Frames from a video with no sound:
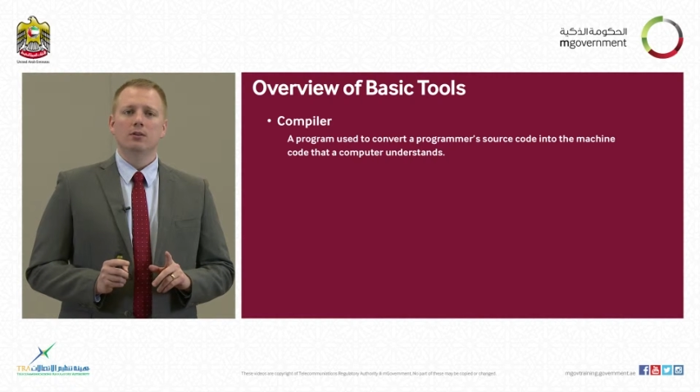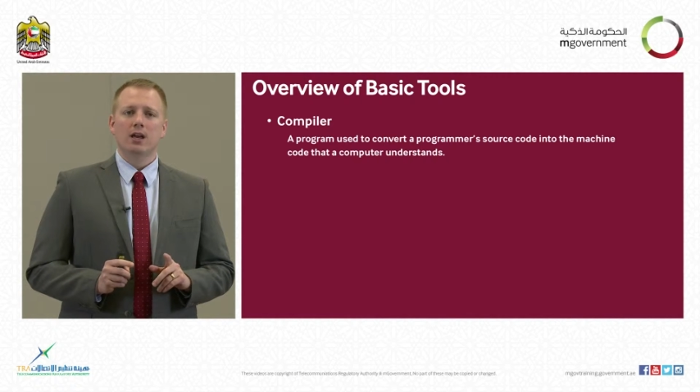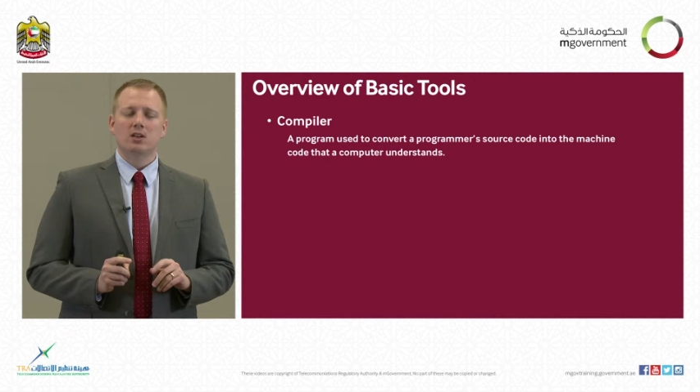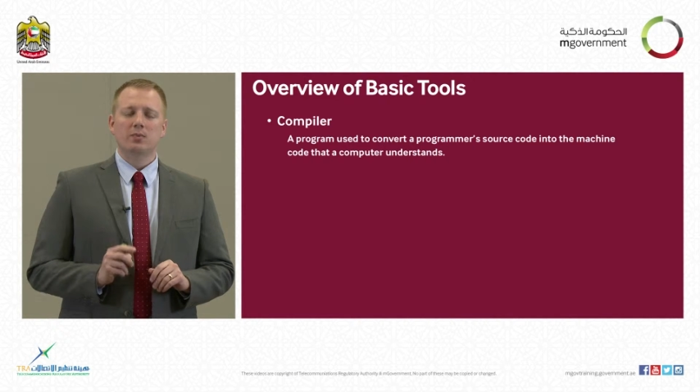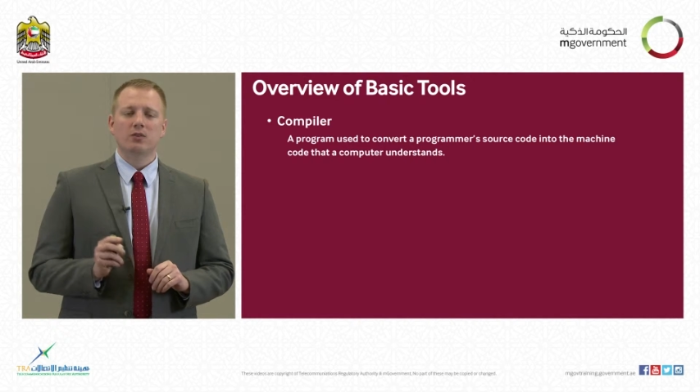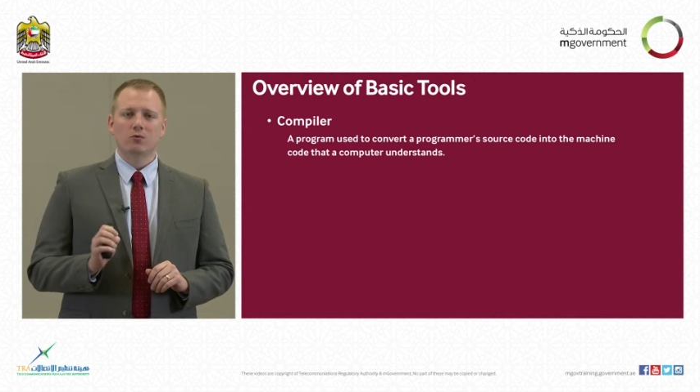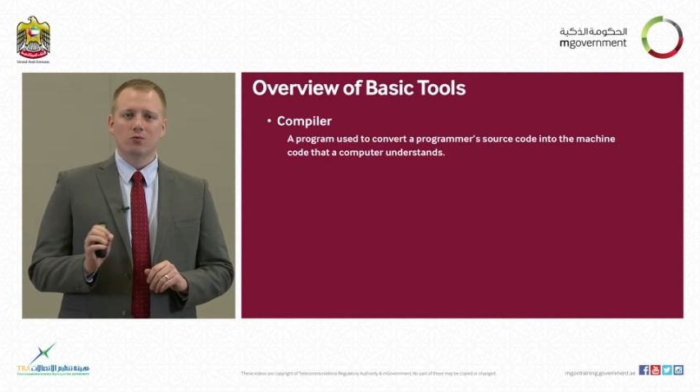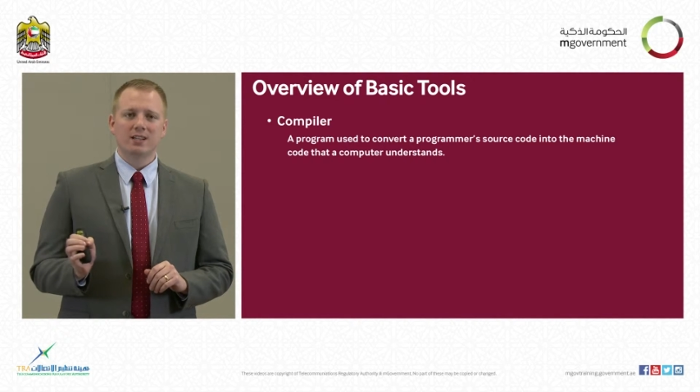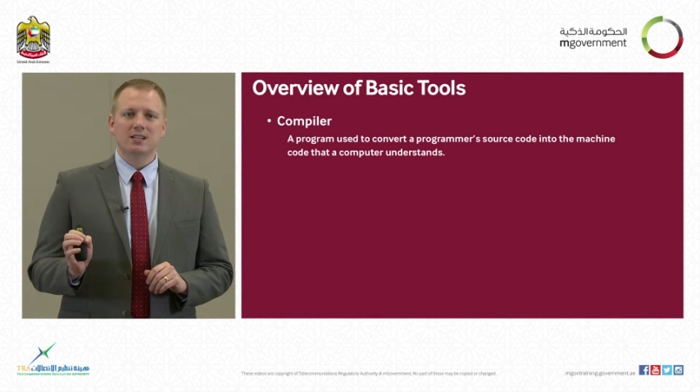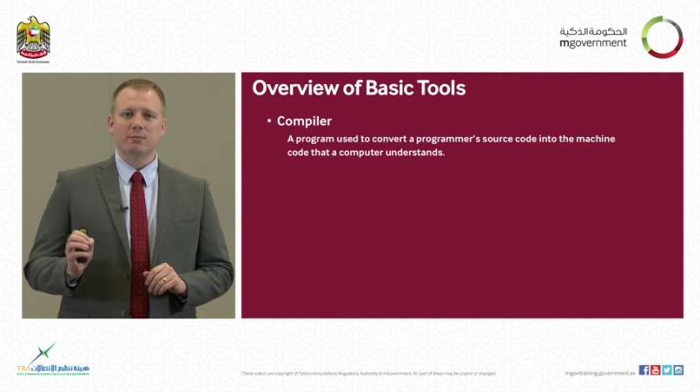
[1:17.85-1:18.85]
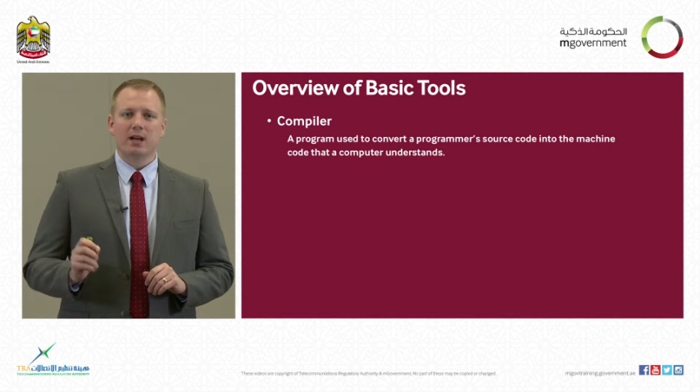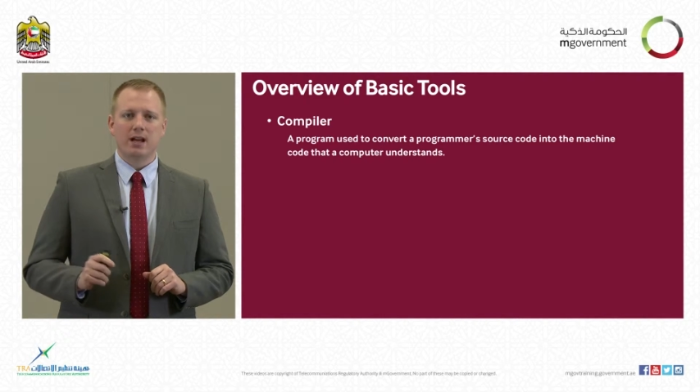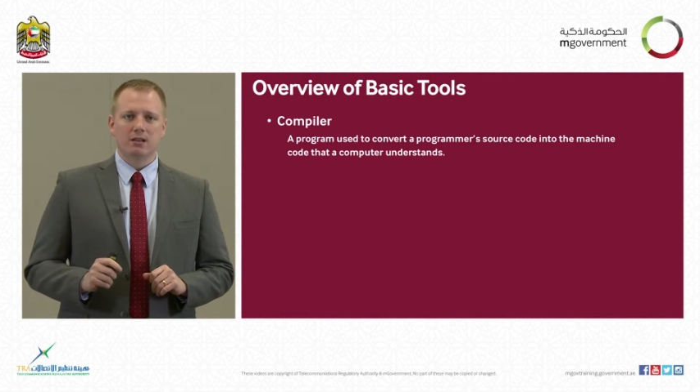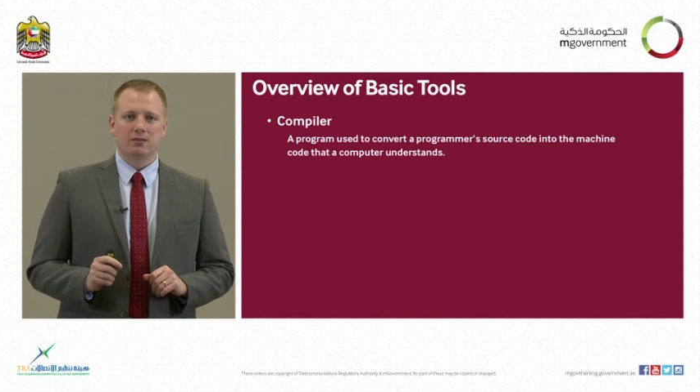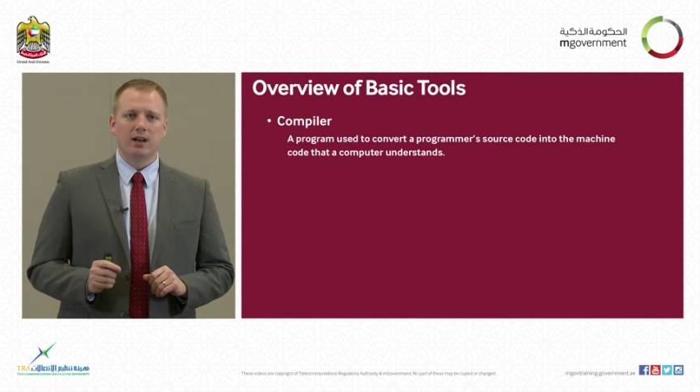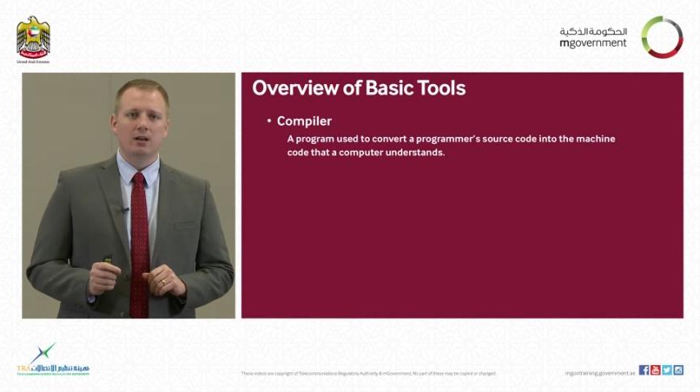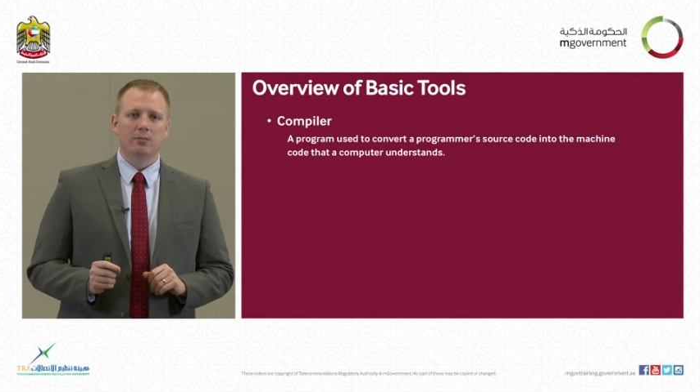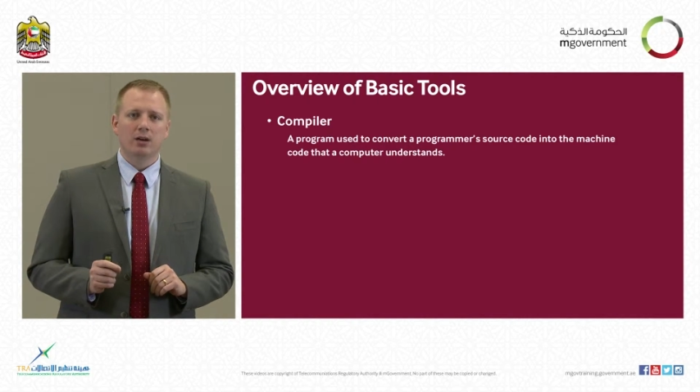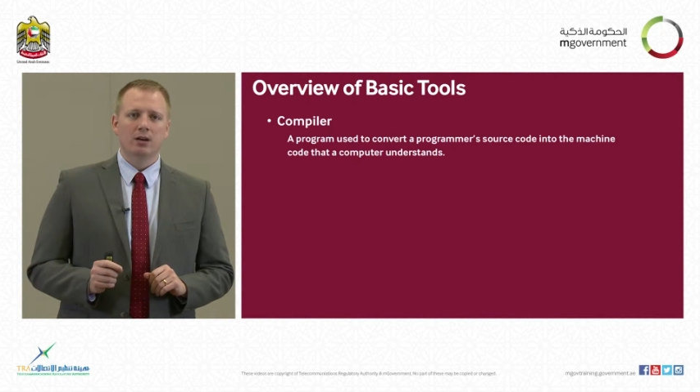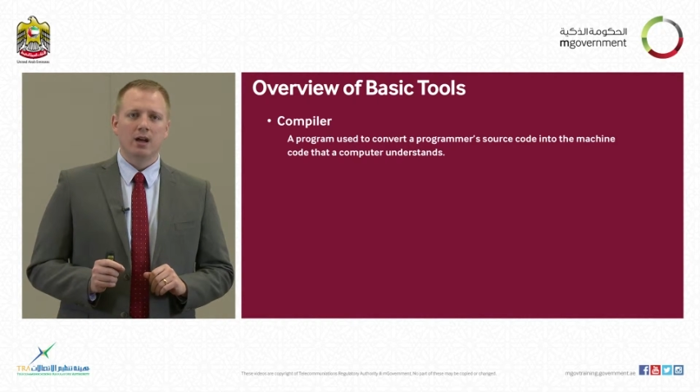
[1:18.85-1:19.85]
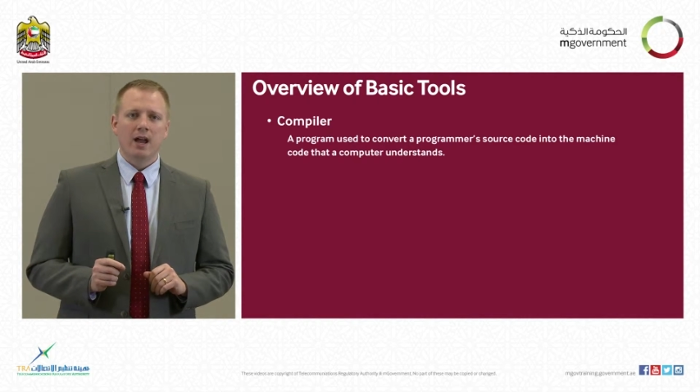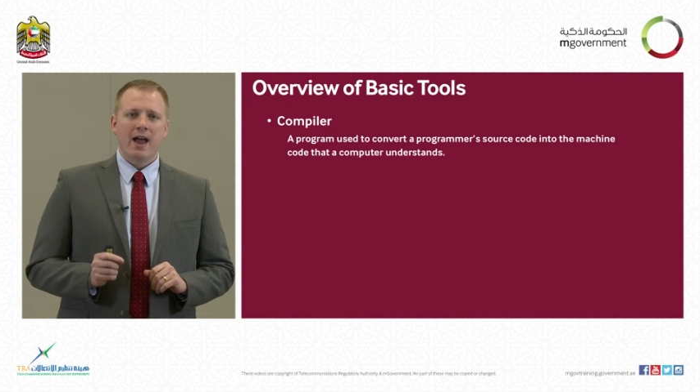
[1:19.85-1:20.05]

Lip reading: that has been written by a developer